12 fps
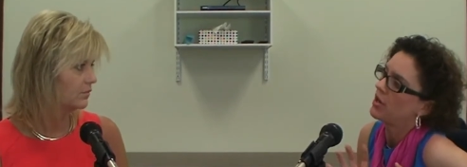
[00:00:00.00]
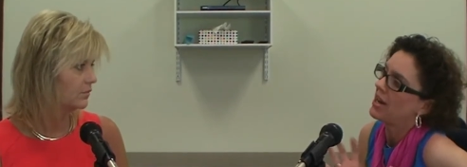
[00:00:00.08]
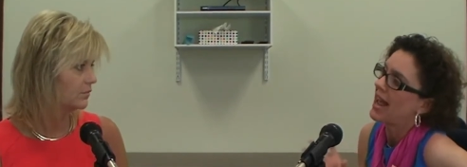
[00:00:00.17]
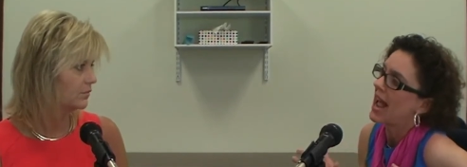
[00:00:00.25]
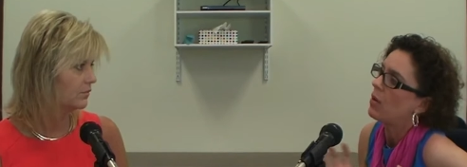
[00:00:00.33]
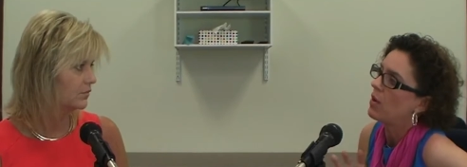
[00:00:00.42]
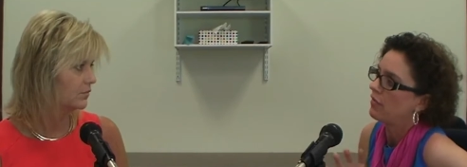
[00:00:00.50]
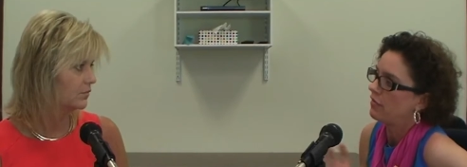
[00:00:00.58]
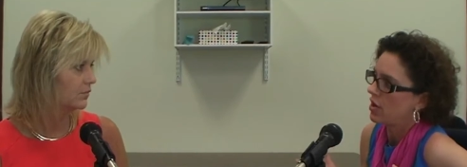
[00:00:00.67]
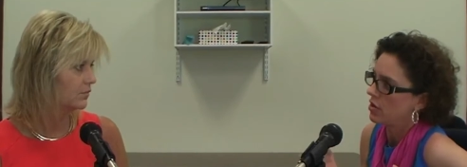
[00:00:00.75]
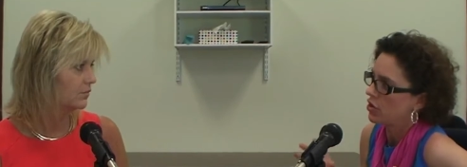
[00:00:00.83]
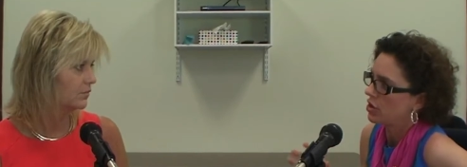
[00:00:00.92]
Speaker 1: and how it
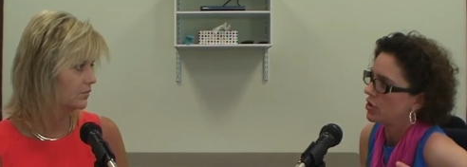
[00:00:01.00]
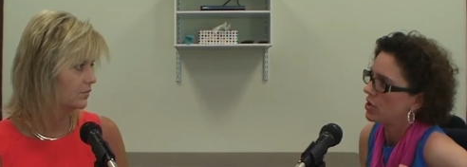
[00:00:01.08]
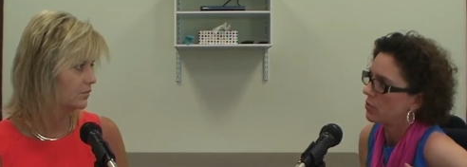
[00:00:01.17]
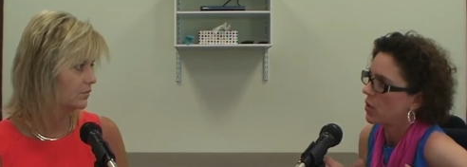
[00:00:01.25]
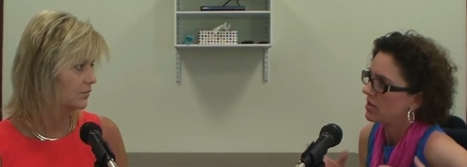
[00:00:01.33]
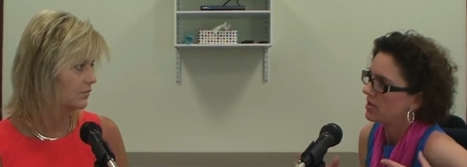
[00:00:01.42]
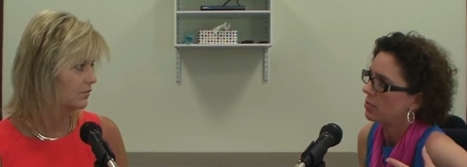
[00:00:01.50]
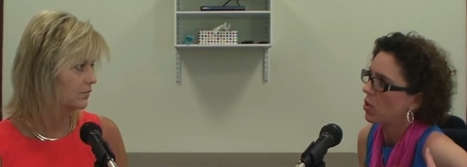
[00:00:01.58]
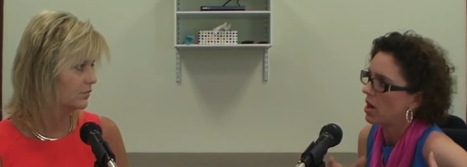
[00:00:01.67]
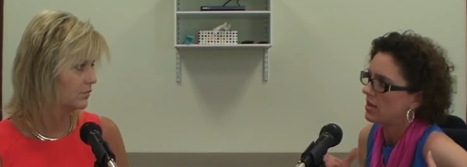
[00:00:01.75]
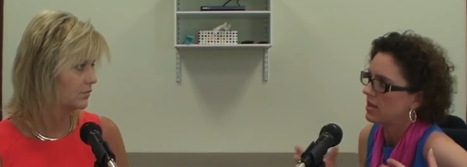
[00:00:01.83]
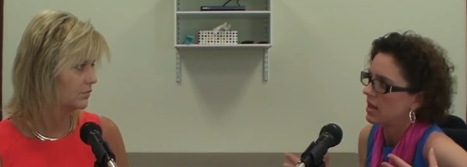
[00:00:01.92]
functions. What's the
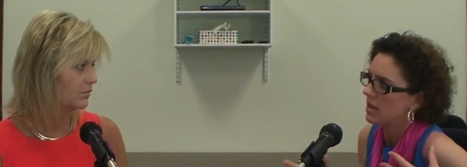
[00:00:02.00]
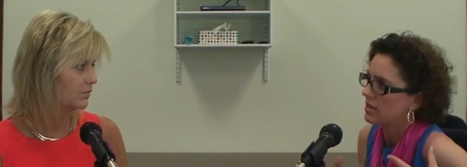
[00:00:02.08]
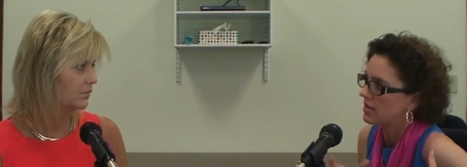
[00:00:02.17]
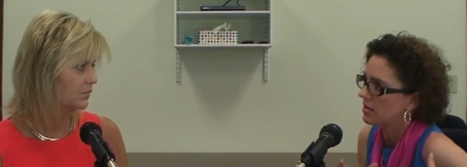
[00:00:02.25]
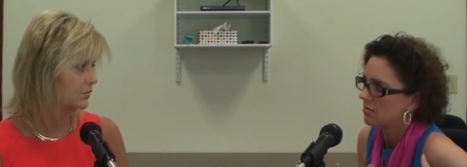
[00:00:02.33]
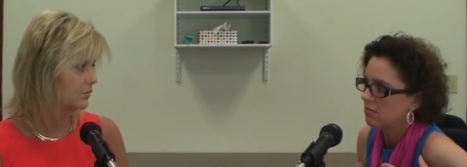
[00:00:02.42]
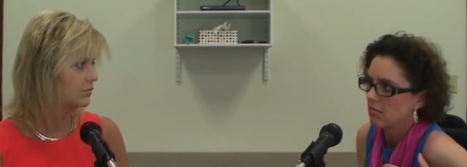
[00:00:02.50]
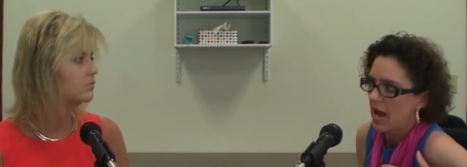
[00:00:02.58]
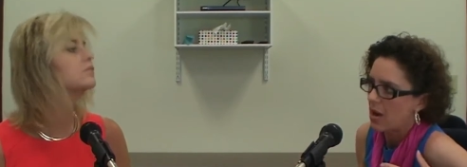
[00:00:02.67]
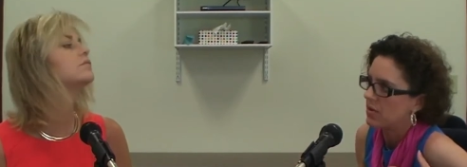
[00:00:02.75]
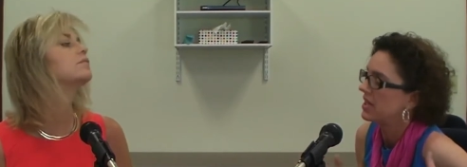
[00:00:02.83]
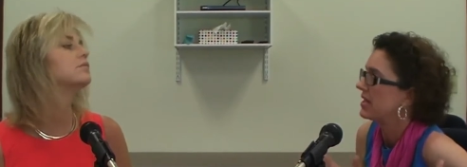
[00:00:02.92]
process?
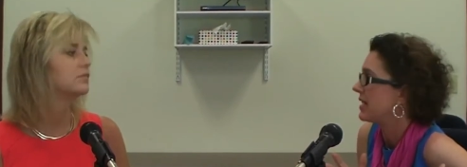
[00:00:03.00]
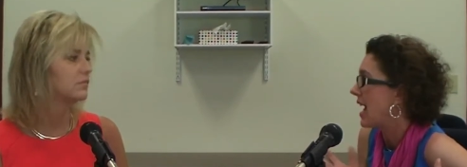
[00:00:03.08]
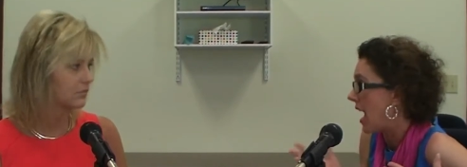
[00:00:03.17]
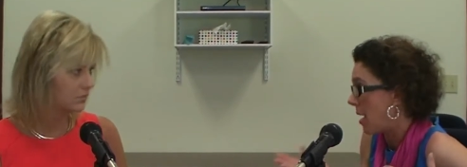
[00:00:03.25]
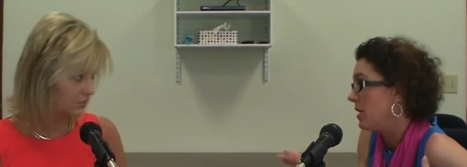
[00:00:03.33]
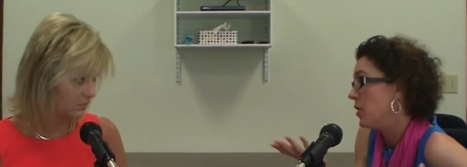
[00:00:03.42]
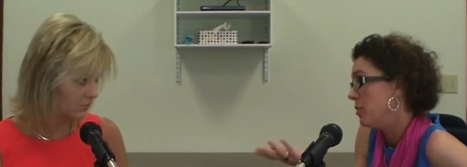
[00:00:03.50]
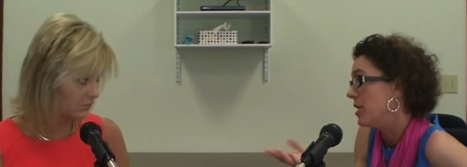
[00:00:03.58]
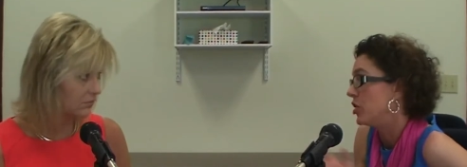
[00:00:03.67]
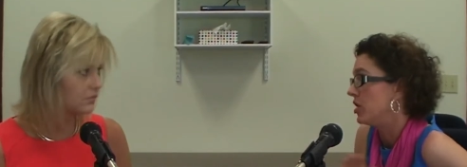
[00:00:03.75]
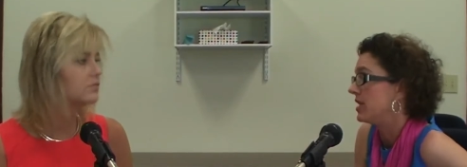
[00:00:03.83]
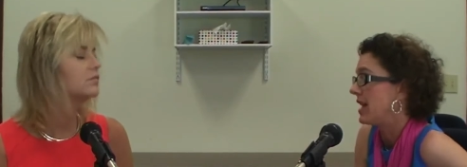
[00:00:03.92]
How is it staffed? I mean, you
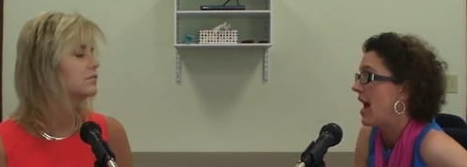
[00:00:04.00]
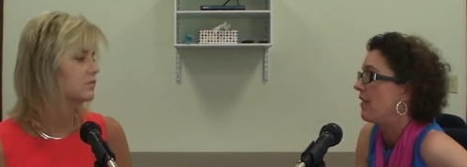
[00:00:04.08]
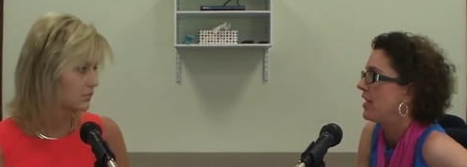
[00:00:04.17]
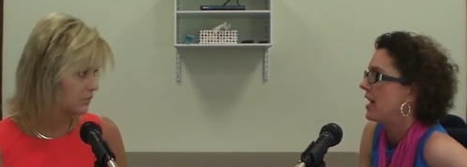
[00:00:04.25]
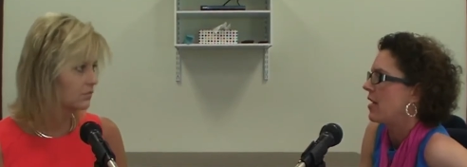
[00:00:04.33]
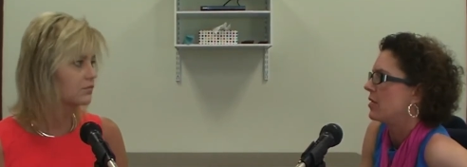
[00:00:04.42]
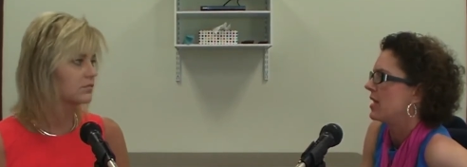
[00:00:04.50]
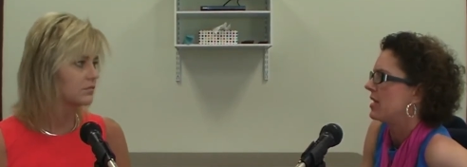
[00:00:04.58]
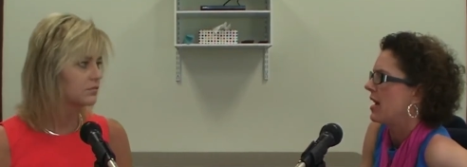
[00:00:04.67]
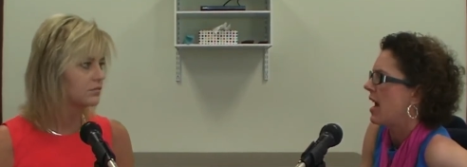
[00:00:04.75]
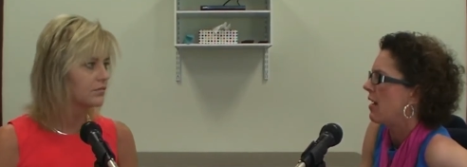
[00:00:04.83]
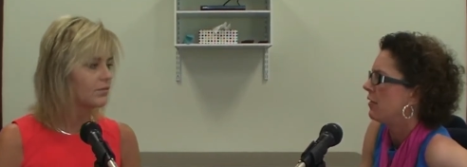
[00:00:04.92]
mentioned staffing. How is it
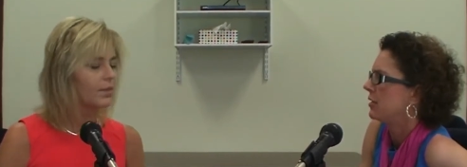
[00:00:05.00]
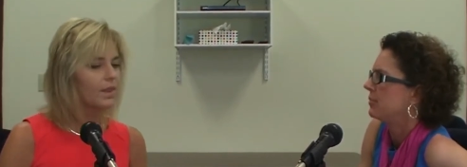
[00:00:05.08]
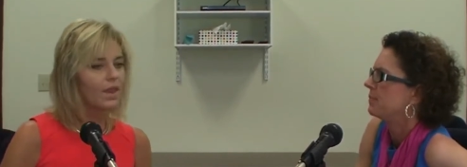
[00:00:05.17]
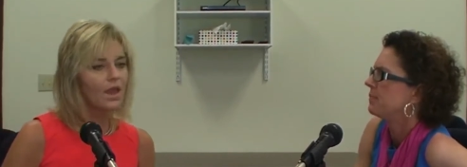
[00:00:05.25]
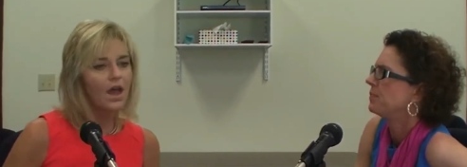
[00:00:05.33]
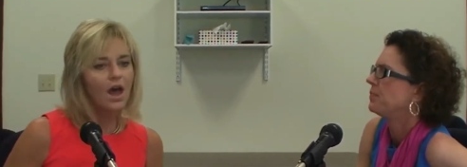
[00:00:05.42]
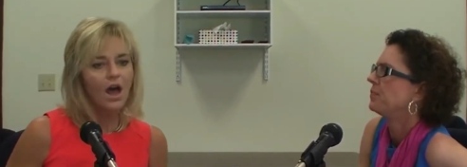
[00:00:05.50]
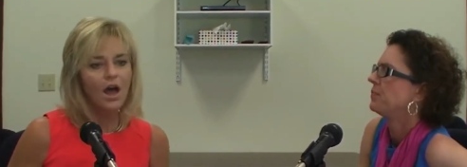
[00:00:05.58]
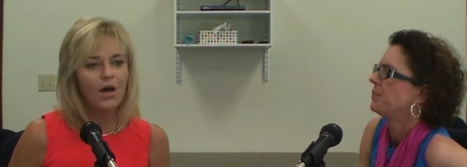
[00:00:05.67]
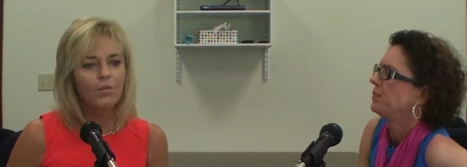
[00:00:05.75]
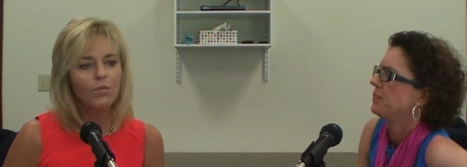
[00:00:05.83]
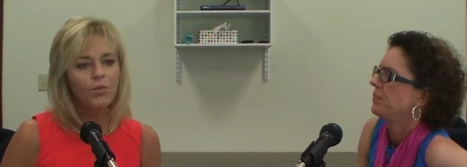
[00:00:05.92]
staffed?
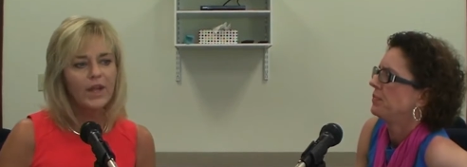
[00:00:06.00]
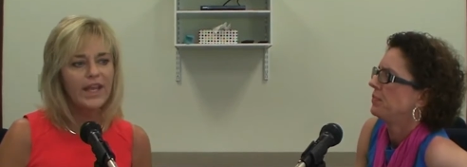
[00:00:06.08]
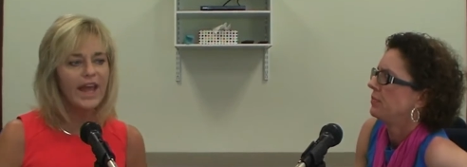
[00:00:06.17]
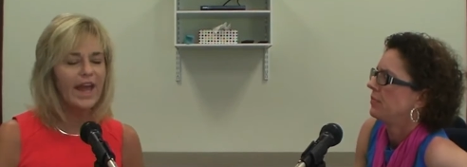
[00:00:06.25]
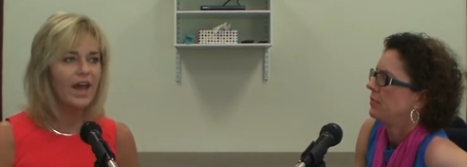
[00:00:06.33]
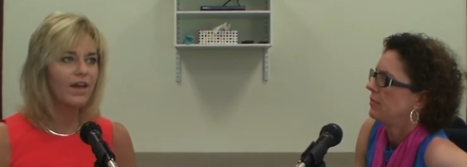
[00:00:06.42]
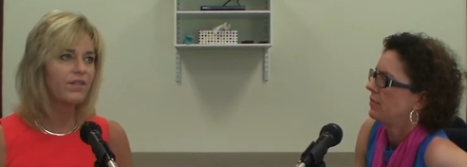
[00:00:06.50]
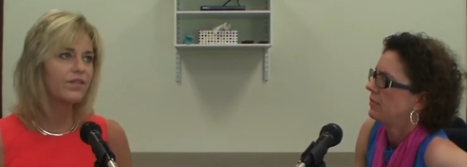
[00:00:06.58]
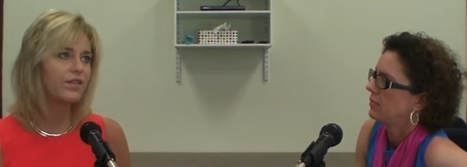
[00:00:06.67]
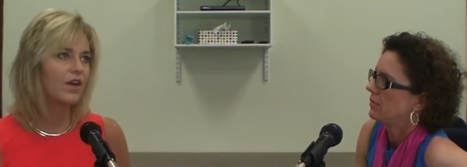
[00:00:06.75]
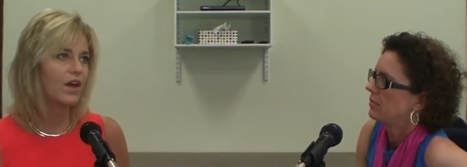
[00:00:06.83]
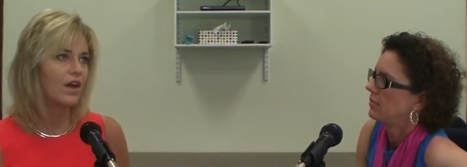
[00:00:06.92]
Speaker 2: We have
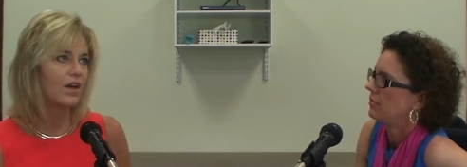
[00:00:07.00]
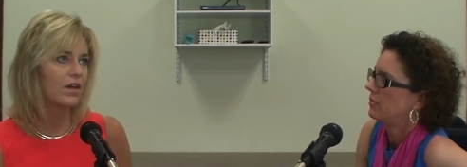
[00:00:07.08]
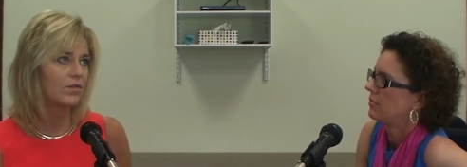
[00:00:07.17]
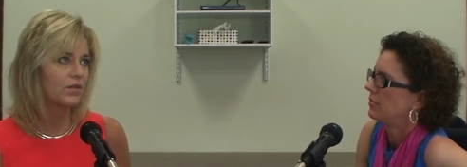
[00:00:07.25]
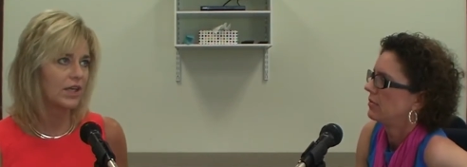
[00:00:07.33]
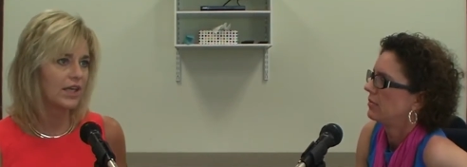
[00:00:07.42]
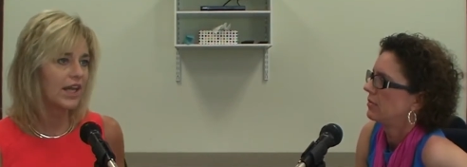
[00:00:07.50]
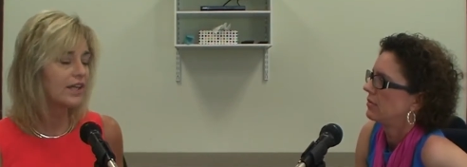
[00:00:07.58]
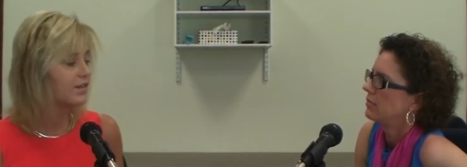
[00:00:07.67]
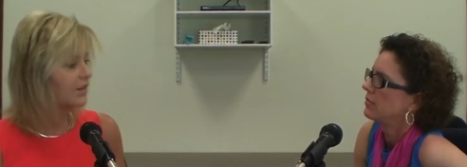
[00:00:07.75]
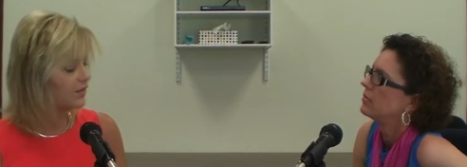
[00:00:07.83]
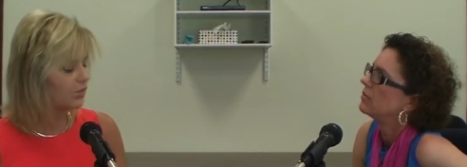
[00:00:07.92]

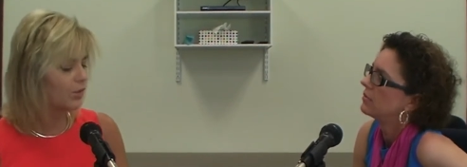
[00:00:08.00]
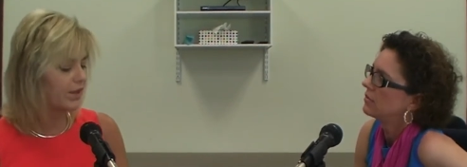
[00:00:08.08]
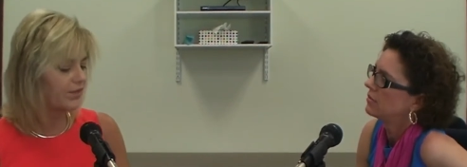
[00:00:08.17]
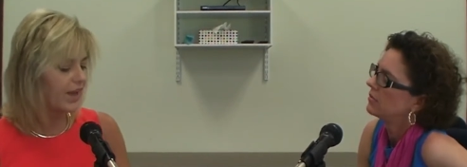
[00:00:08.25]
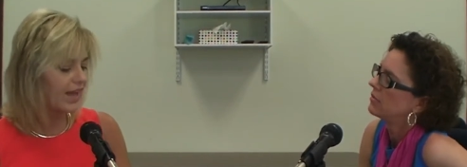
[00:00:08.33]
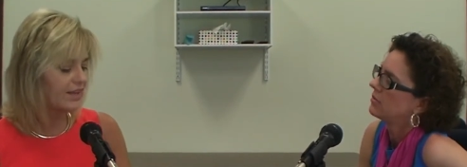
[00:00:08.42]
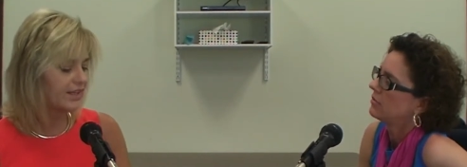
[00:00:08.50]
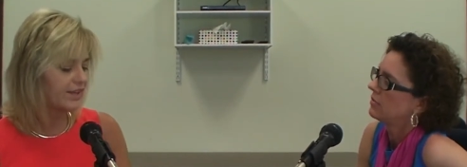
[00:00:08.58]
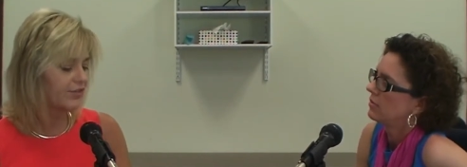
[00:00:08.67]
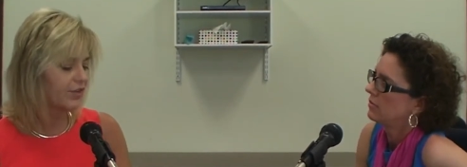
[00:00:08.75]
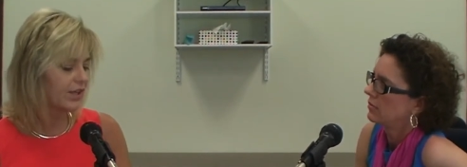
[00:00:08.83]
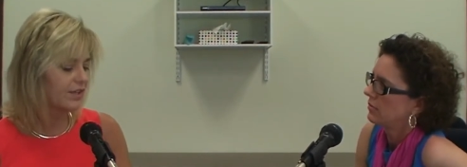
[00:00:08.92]
we've had
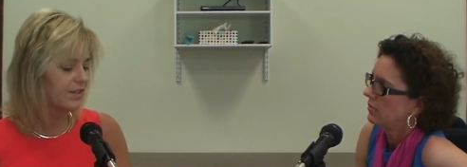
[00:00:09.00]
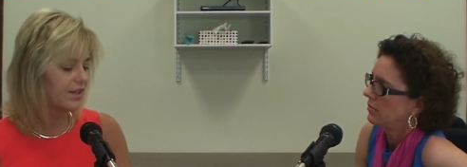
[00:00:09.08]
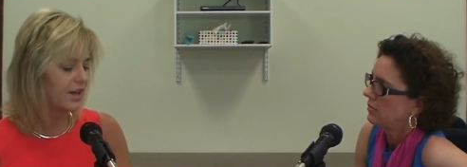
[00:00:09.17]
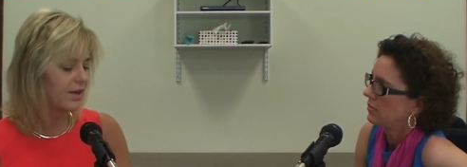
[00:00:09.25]
different,